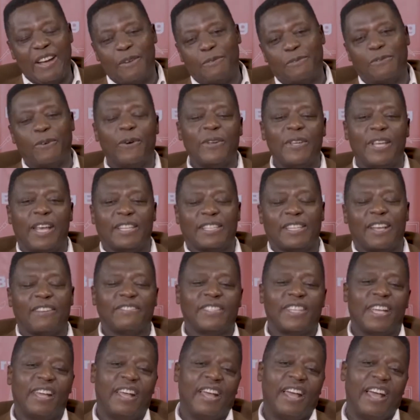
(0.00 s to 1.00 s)
4 years
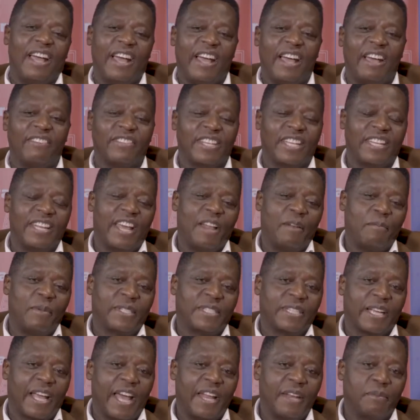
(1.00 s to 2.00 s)
after the
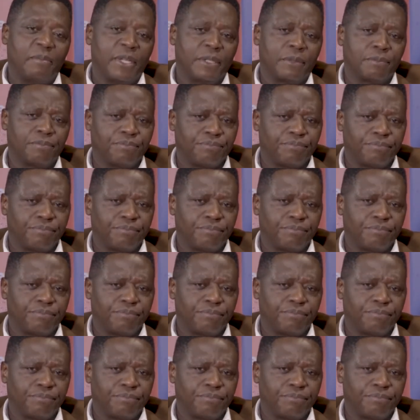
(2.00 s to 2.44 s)
Albert Academy.